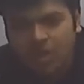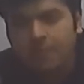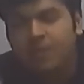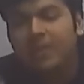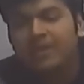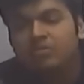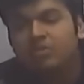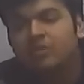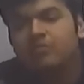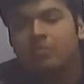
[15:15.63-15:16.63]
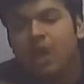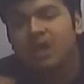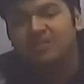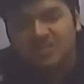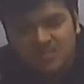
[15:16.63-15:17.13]
But when you learn from
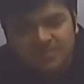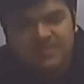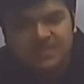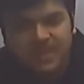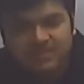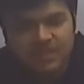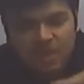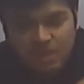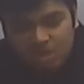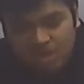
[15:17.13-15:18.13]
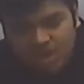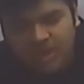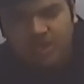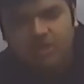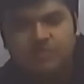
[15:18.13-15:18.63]
others' mistakes, your
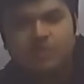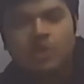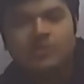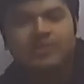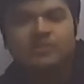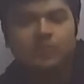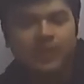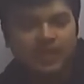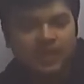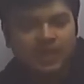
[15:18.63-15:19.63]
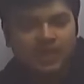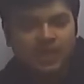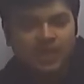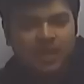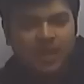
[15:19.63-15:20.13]
learning curve is going to be this way.
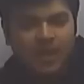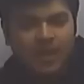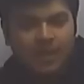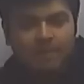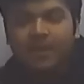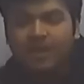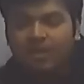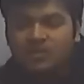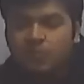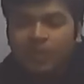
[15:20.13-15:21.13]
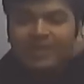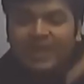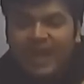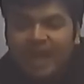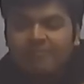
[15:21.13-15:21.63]
Because what they
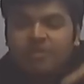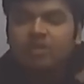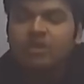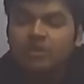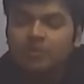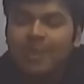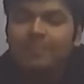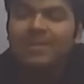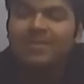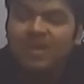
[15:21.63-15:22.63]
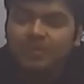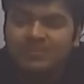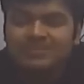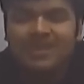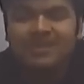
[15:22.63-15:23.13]
have learned by making a
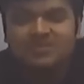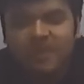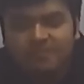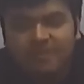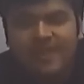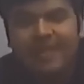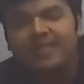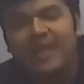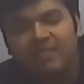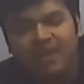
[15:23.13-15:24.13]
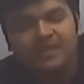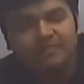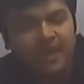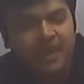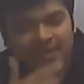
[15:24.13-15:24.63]
mistake, suffering, and then
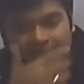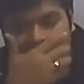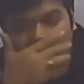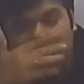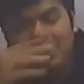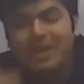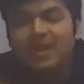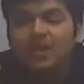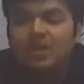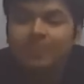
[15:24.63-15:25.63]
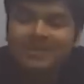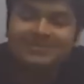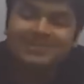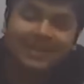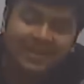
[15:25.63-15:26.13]
rectifying, you can learn by
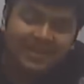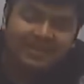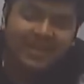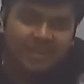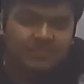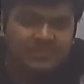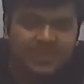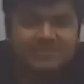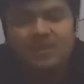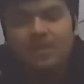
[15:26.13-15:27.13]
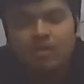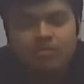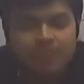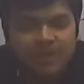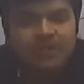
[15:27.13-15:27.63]
studying their mistakes and not
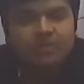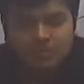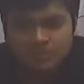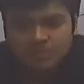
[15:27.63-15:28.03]
repeating those.